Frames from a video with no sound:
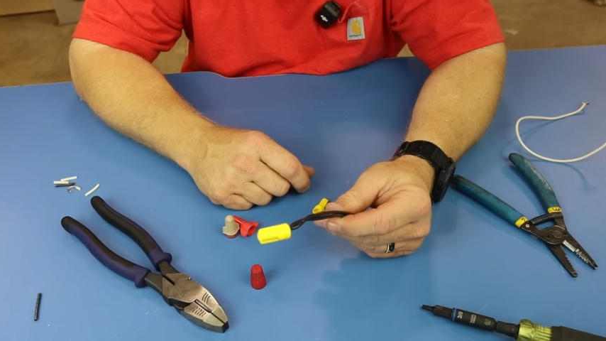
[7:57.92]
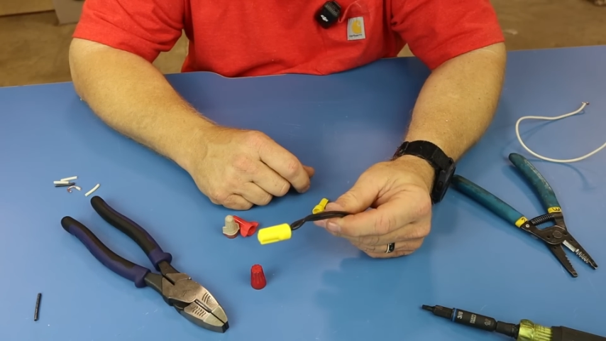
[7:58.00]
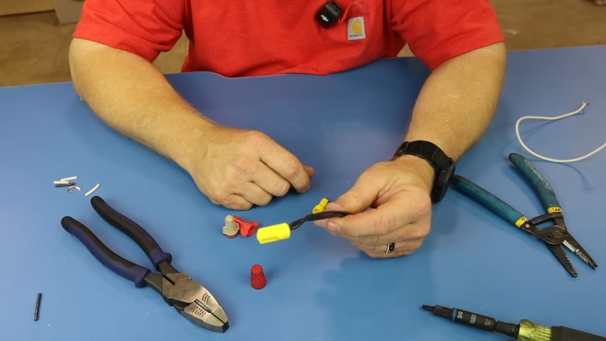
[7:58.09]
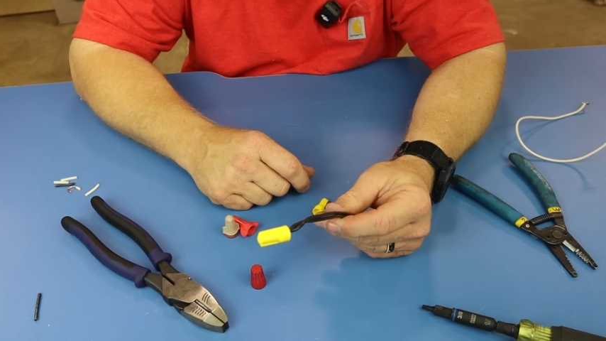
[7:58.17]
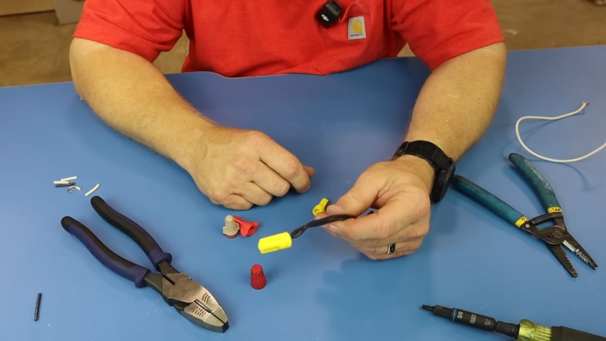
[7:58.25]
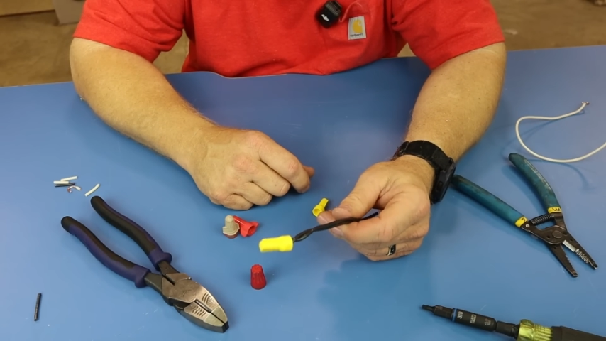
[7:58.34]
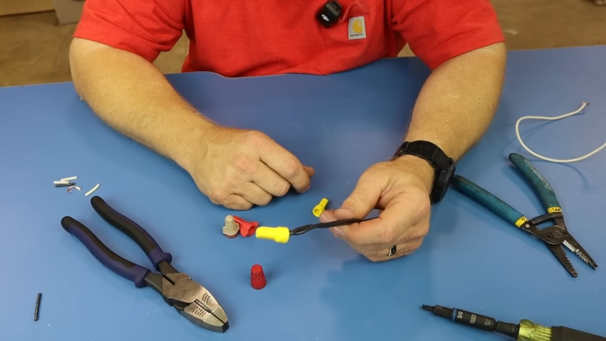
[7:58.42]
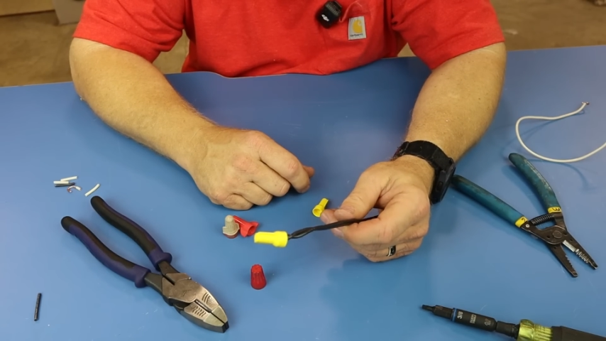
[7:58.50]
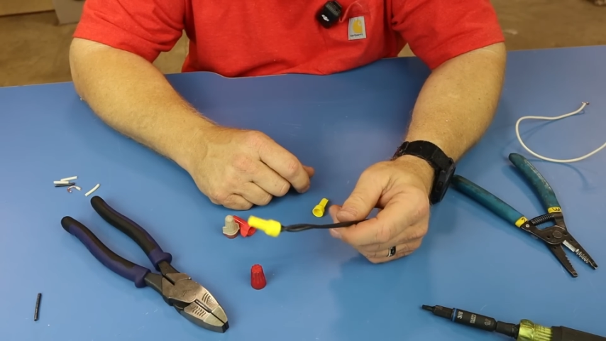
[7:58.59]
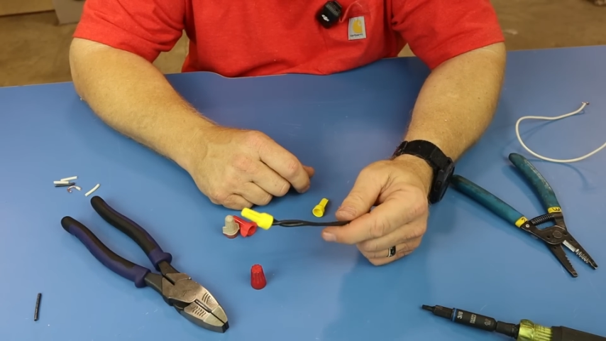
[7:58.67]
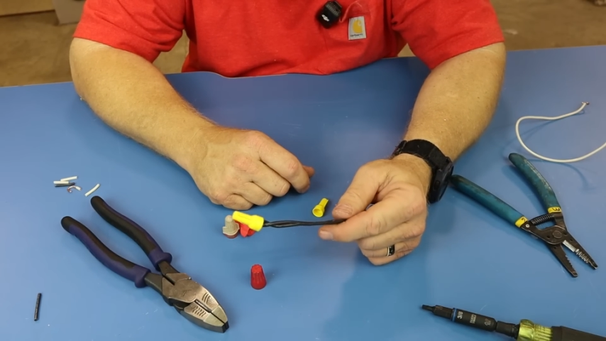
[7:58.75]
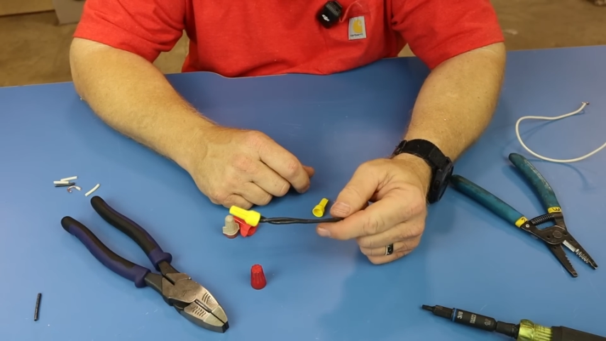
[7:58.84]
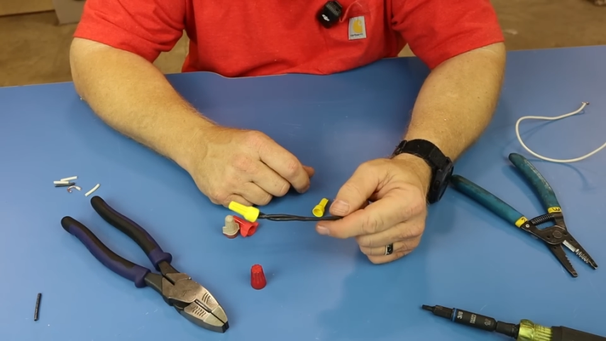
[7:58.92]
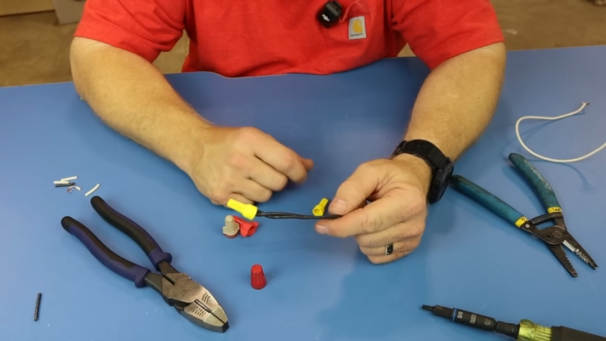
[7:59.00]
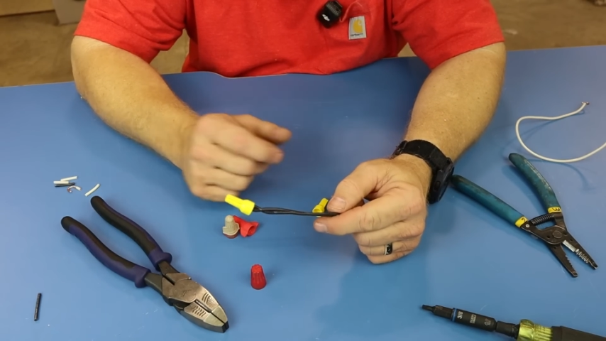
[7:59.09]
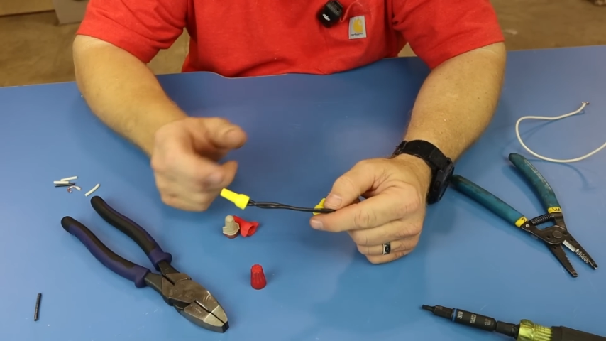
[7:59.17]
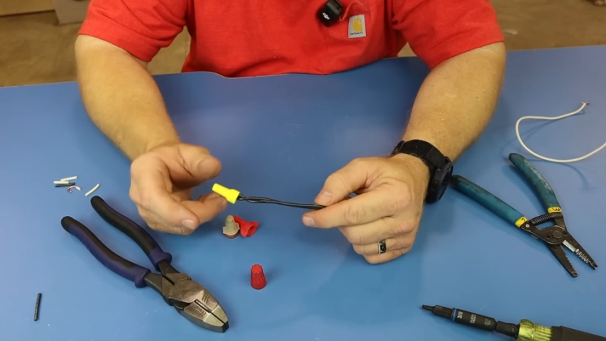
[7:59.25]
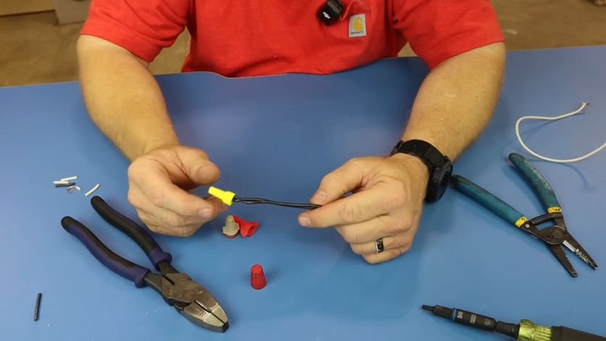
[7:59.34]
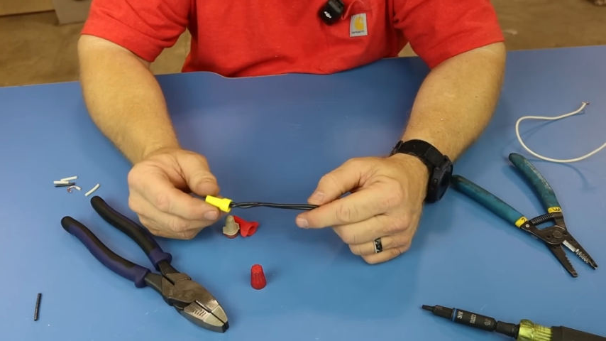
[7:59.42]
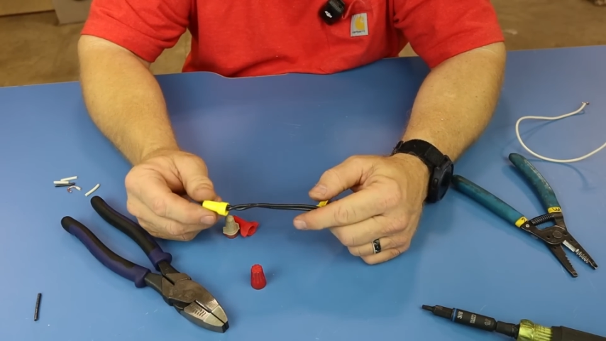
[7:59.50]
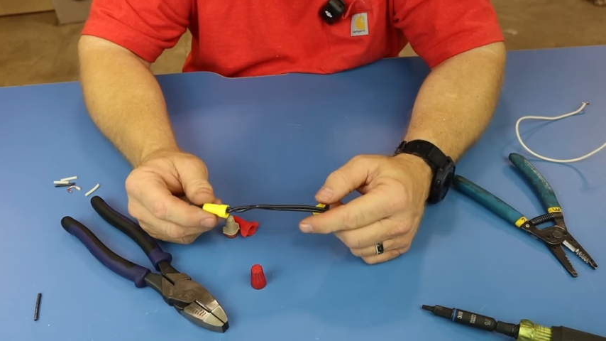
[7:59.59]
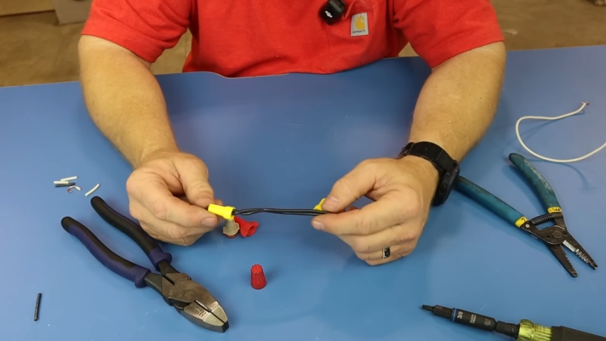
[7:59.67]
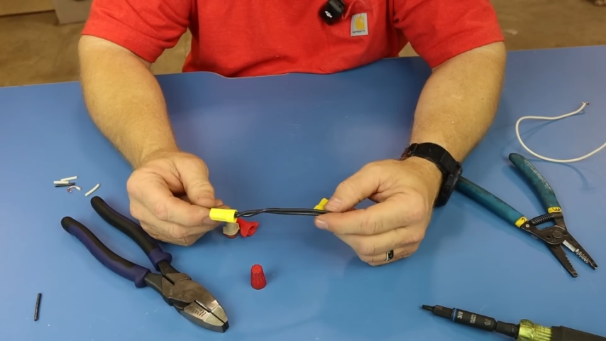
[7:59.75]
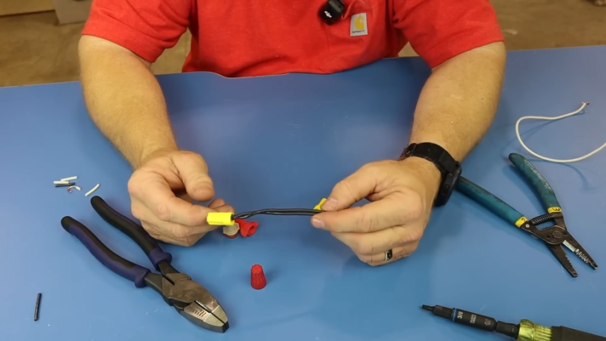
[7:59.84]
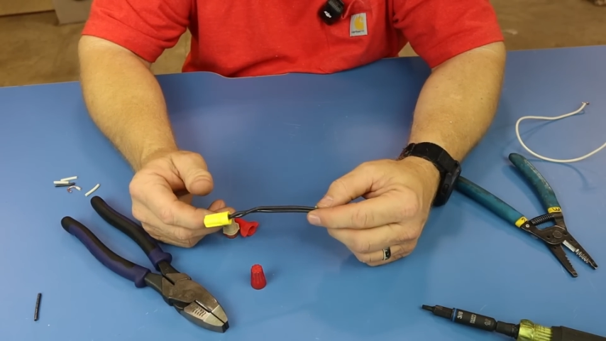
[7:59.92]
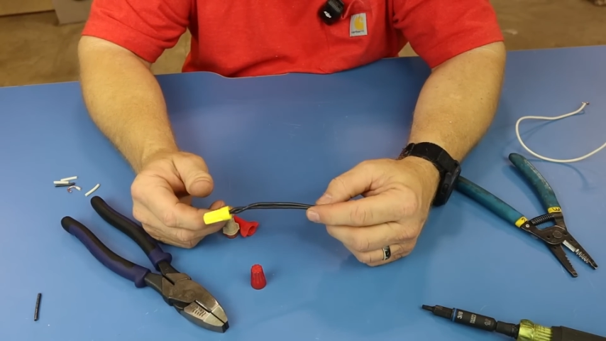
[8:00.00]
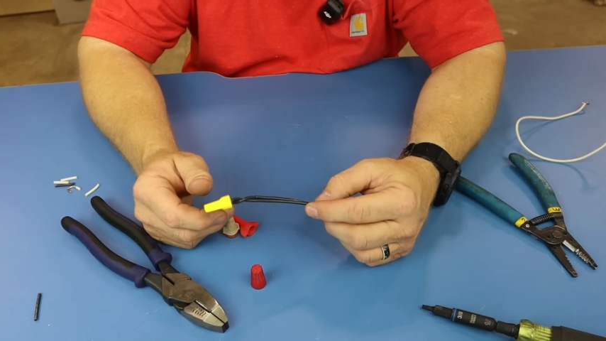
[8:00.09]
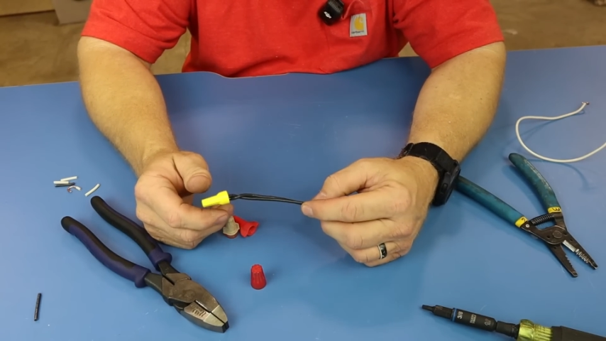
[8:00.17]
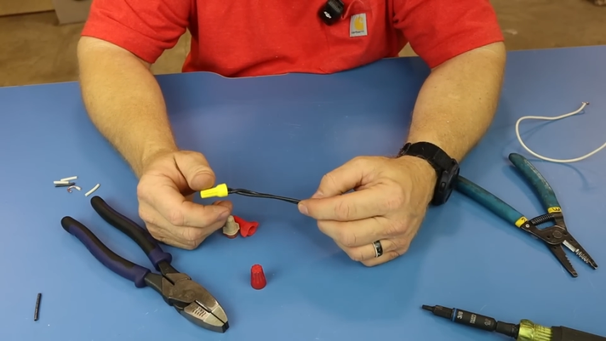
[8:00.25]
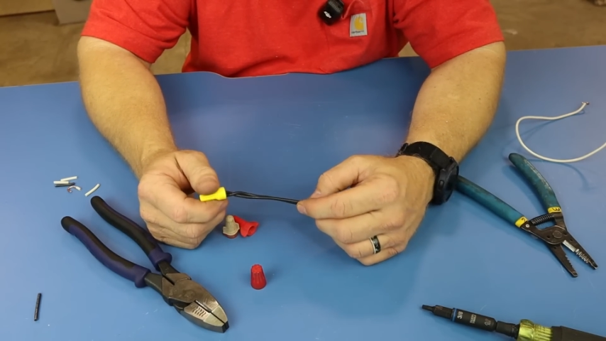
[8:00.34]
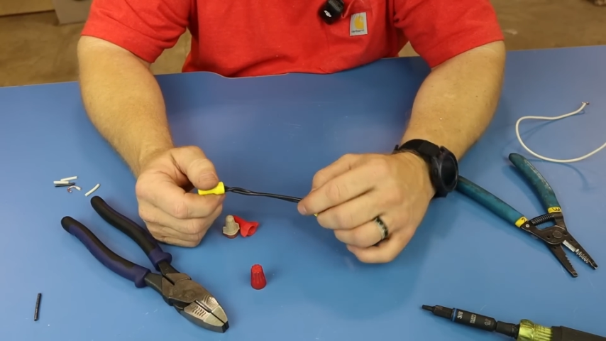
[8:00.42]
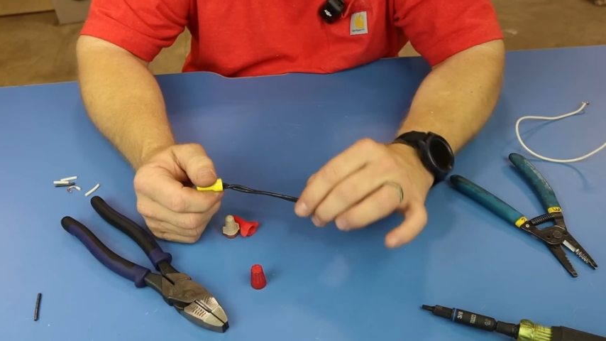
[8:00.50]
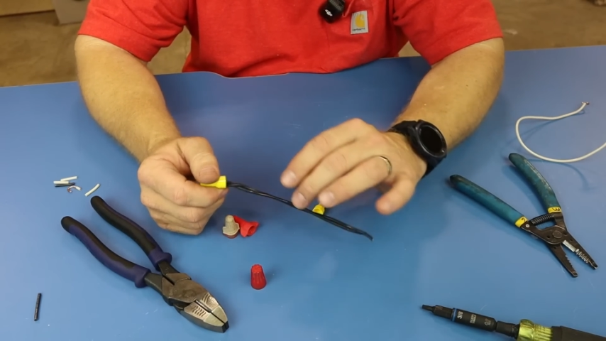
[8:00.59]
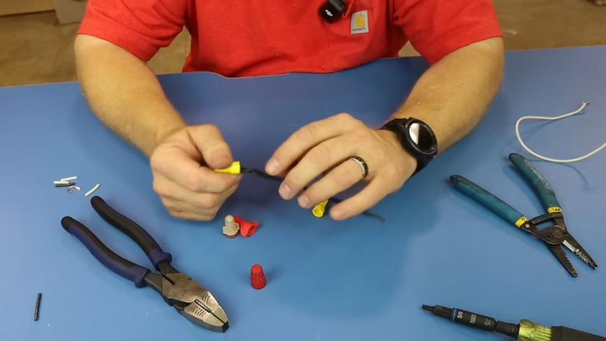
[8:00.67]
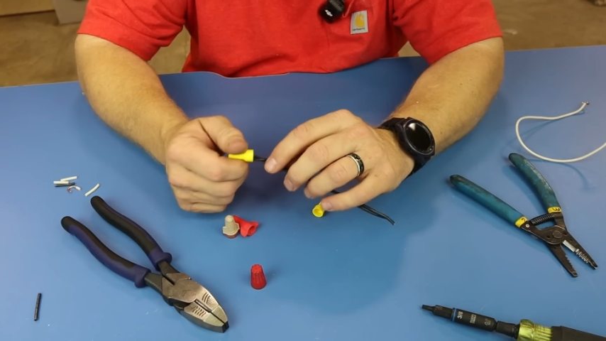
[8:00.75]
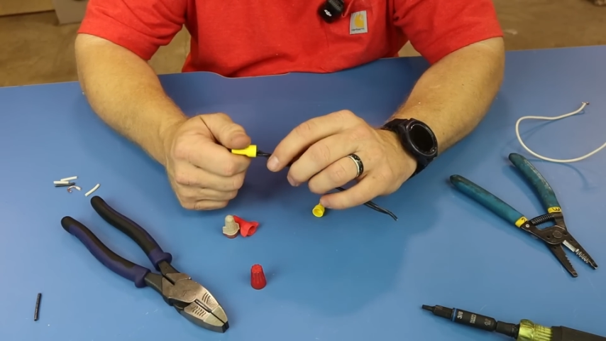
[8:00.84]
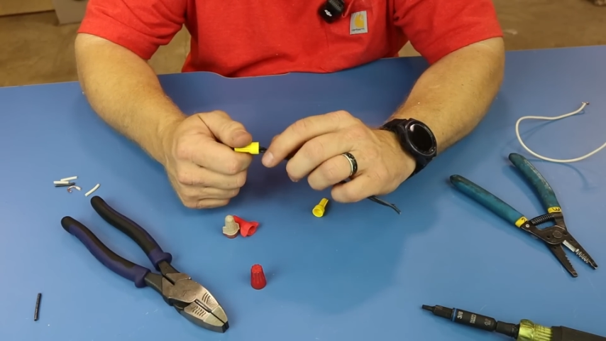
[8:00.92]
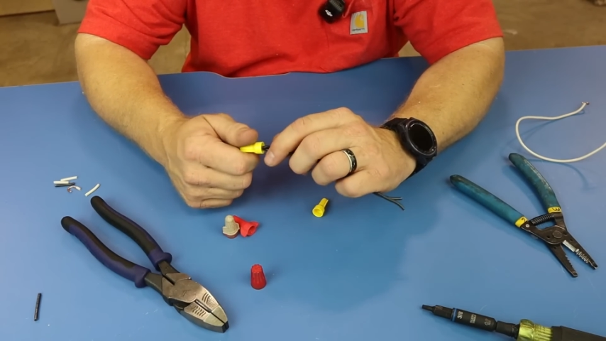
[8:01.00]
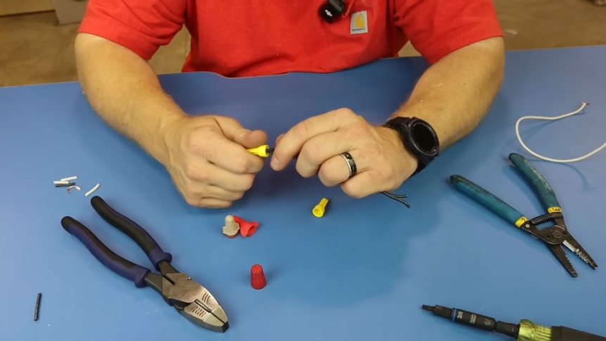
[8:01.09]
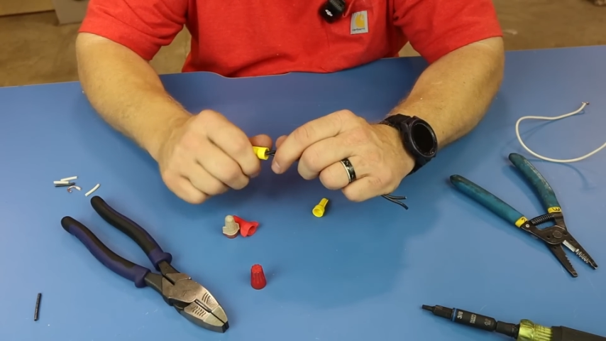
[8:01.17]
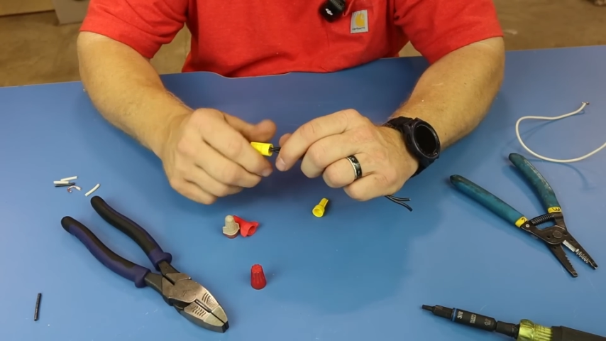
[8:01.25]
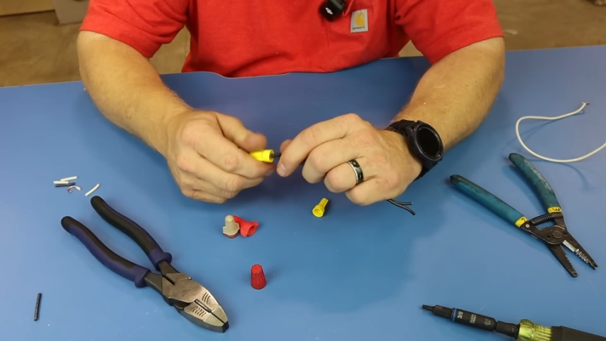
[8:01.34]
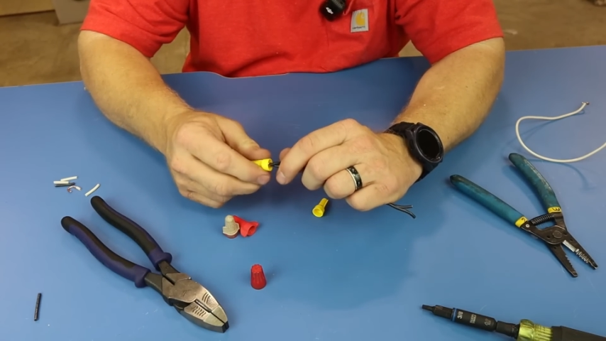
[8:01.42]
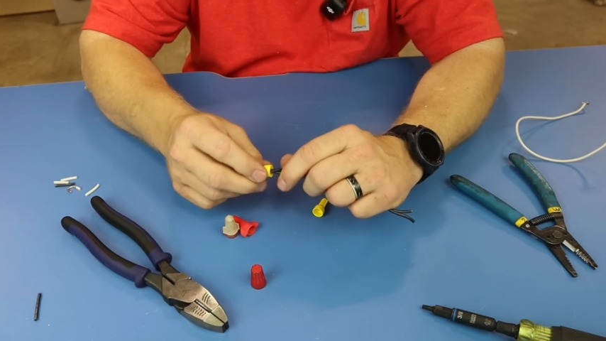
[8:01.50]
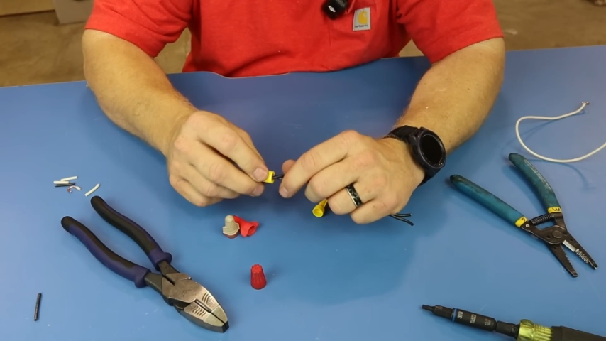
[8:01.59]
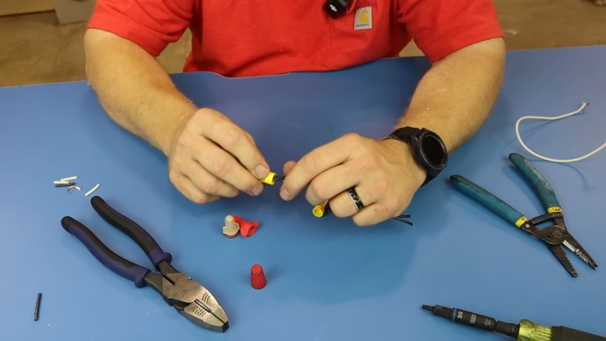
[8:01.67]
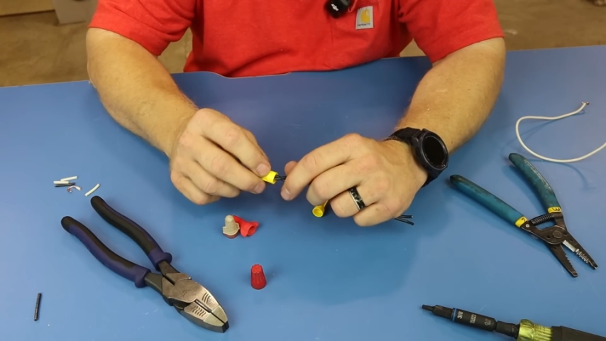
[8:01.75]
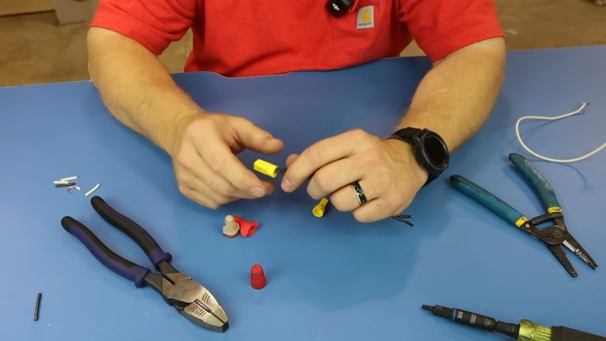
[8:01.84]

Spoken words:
No face is visible, so there are no lips to read.